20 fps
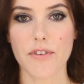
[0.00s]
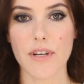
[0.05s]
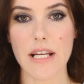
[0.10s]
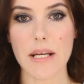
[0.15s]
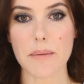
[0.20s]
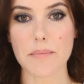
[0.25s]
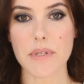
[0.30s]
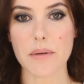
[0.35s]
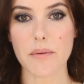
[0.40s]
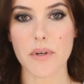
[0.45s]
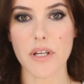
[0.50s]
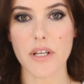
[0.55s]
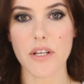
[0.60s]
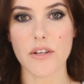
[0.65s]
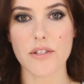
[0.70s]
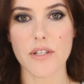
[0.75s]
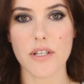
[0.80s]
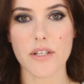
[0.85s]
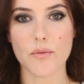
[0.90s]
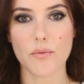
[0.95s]
for lips, I'm going to
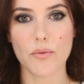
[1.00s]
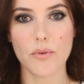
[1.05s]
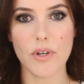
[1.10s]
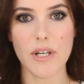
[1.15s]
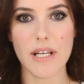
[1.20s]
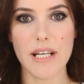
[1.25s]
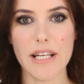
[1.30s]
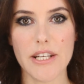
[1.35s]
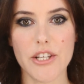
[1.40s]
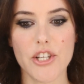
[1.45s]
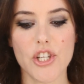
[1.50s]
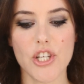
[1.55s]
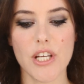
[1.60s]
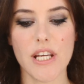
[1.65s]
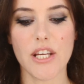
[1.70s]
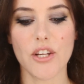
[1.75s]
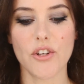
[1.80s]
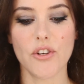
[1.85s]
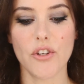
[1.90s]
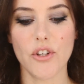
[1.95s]
use this really
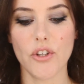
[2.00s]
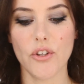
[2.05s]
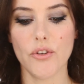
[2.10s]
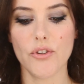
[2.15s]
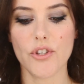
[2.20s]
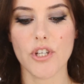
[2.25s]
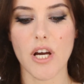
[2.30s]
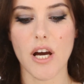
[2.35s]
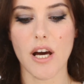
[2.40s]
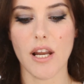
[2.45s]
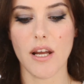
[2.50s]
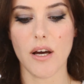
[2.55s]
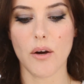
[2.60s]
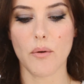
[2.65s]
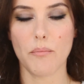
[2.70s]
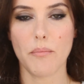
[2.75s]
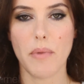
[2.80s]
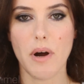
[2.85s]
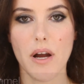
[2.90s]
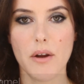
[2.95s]
chic nude
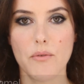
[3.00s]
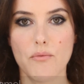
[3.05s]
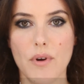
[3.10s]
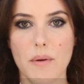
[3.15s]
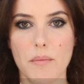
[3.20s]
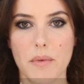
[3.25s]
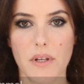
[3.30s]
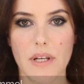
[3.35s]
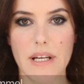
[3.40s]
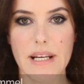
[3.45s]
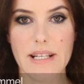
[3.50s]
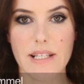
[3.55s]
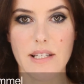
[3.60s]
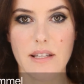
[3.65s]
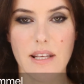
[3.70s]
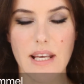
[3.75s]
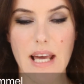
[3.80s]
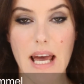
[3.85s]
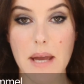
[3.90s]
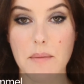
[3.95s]
colour by Rimmel, and it's
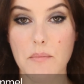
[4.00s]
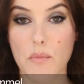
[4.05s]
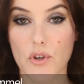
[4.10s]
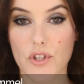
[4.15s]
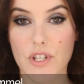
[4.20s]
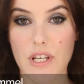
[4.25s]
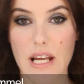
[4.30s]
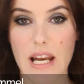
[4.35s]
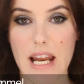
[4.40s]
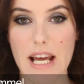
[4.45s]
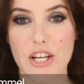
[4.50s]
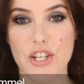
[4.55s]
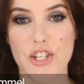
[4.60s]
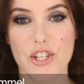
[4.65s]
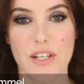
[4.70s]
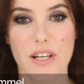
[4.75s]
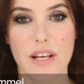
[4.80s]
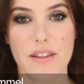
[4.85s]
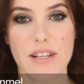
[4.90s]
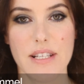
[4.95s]
the Kate Moss
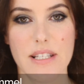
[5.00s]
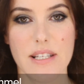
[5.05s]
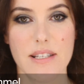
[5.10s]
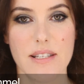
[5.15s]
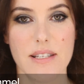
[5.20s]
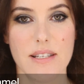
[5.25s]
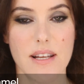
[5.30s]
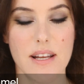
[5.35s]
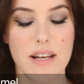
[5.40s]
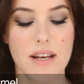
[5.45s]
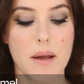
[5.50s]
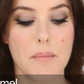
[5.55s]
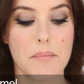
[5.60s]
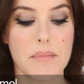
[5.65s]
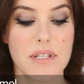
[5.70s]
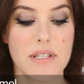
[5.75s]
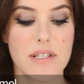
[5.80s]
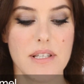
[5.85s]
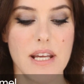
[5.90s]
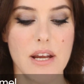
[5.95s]
collection, and this is
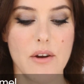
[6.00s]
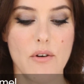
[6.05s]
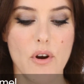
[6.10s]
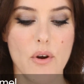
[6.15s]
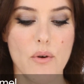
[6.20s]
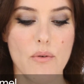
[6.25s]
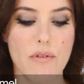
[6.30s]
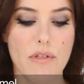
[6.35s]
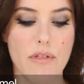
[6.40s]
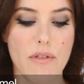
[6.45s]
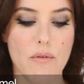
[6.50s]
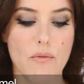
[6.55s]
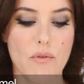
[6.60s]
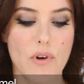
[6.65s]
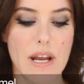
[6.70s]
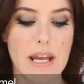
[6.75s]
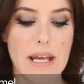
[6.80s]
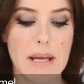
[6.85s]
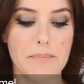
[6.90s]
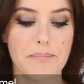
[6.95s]
number 03.
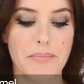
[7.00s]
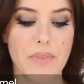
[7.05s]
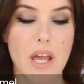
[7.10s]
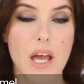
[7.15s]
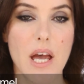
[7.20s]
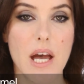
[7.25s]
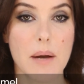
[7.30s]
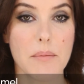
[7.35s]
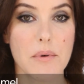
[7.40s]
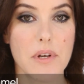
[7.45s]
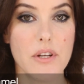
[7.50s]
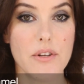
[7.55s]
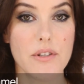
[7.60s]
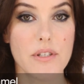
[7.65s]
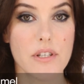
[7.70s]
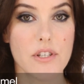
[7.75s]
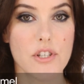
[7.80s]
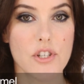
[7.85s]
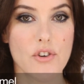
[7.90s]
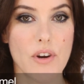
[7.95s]
I'm going to use
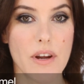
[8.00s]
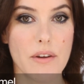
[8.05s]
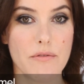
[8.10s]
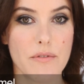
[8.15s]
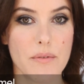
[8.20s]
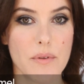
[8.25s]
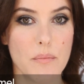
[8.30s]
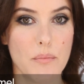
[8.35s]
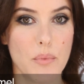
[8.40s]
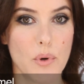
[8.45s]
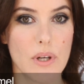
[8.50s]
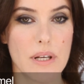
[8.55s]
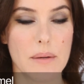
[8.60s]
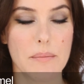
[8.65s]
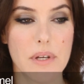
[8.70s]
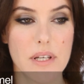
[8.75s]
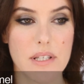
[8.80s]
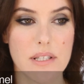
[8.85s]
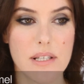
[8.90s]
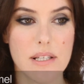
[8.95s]
it straight from the bullet
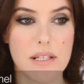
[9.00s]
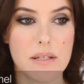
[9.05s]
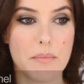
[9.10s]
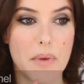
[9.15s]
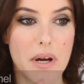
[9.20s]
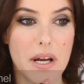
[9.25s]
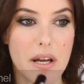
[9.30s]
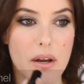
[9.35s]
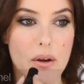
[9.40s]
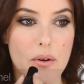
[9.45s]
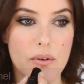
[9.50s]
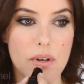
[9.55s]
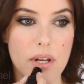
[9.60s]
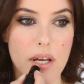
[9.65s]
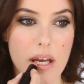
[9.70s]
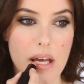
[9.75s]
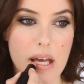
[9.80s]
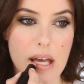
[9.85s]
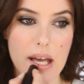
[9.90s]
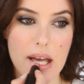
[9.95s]
because this is my own
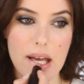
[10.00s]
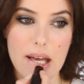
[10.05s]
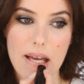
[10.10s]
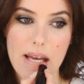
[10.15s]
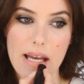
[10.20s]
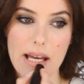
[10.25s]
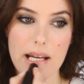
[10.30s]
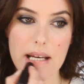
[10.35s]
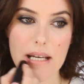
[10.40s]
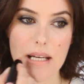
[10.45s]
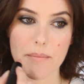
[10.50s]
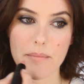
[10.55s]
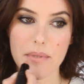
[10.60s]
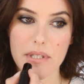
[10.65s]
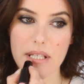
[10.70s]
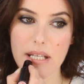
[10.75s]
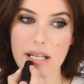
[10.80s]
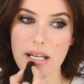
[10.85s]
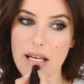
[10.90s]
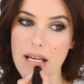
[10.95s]

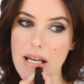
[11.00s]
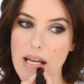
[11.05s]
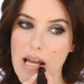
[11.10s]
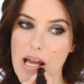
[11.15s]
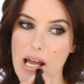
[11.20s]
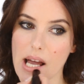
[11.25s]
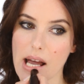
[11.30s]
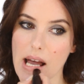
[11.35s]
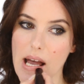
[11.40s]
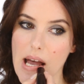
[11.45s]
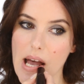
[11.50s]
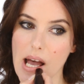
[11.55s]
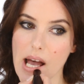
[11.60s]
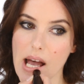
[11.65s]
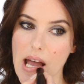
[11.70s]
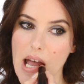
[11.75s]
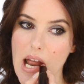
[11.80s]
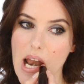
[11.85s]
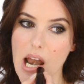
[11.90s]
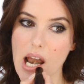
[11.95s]
lipstick,
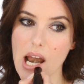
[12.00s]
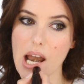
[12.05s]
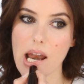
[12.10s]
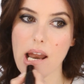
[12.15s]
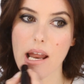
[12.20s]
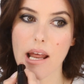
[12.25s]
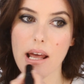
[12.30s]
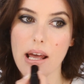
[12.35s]
and